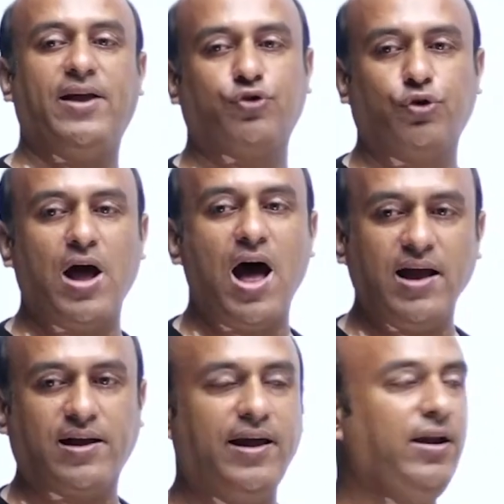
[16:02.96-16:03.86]
should
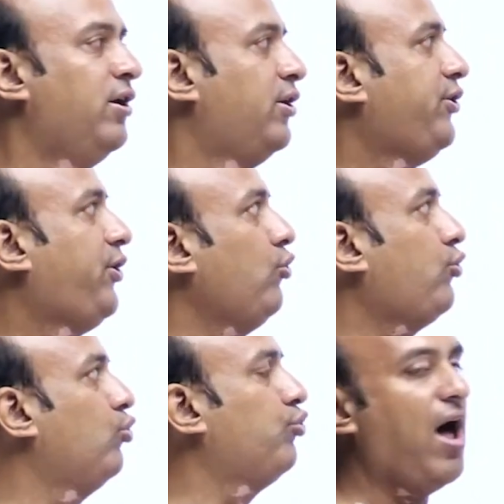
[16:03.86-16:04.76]
occur due
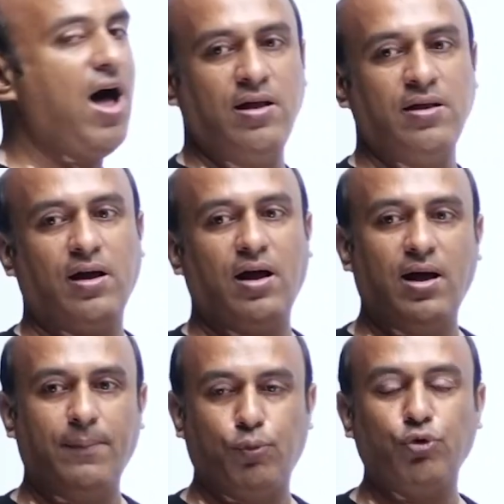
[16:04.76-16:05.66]
to
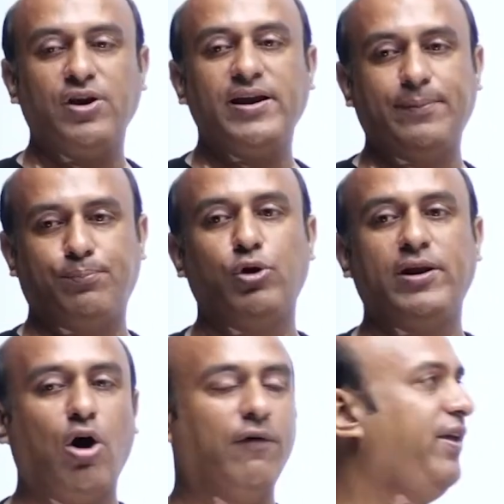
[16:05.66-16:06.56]
the pushing and pulling
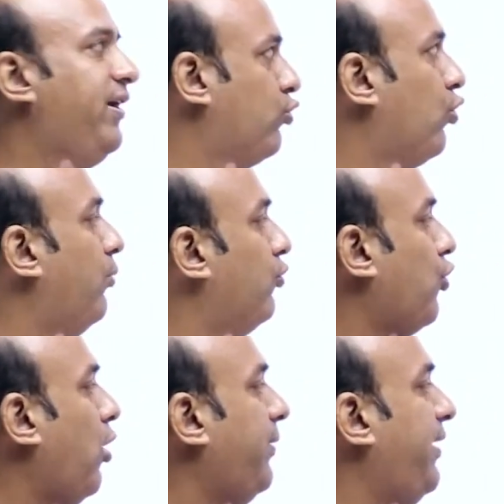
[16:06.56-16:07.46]
of the chromosome,